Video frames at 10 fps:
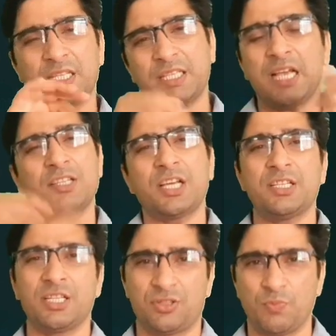the sign
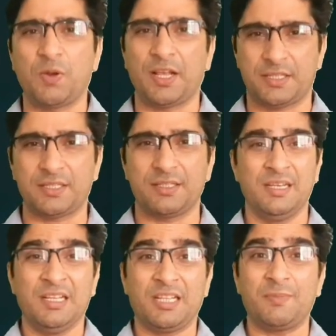changes to plus.
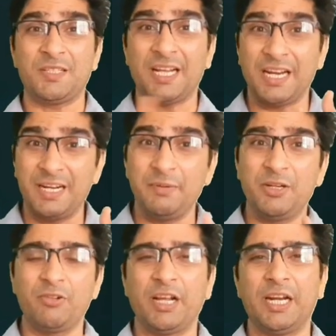That means negative
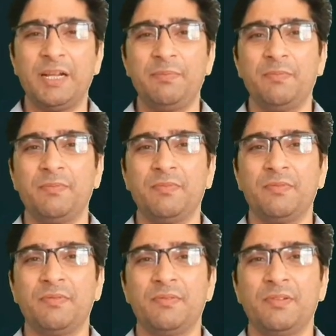into negative,
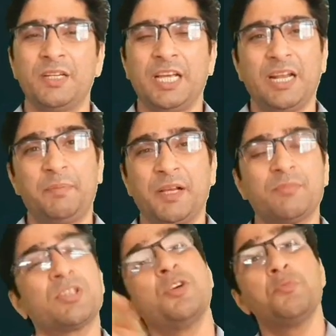it
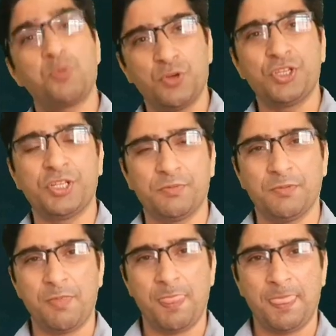becomes positive.
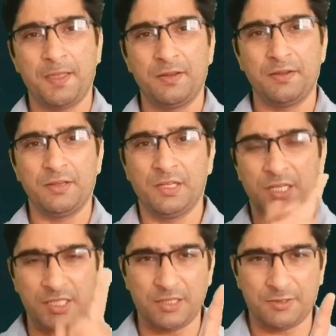
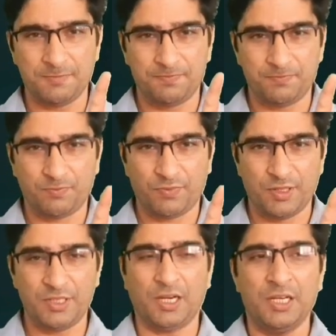Is it?
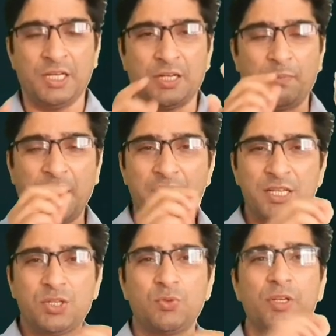Yeah. Now
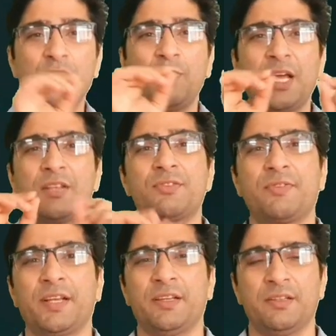minus 2 into minus
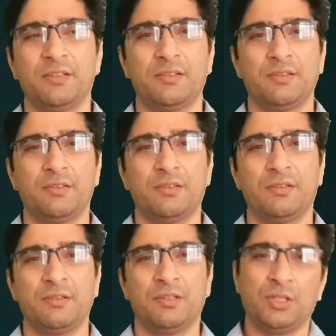3.
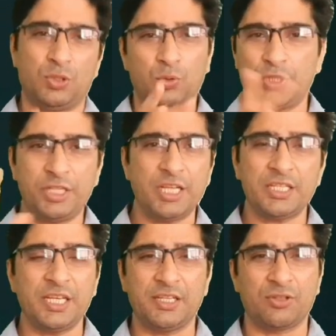2, 3, there
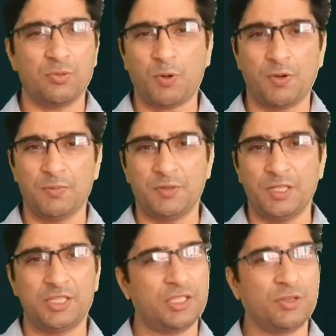6, no problem.
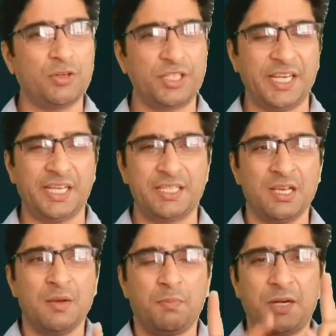It is equal to 6.
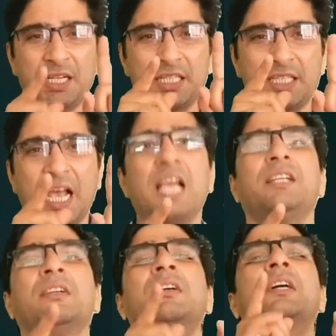But if the
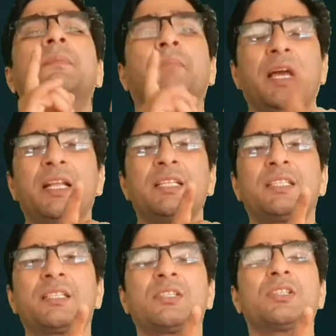sign
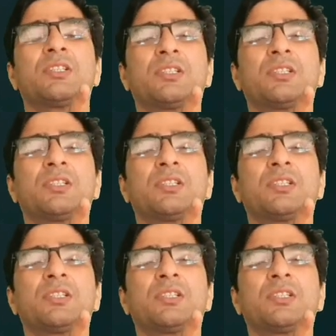minus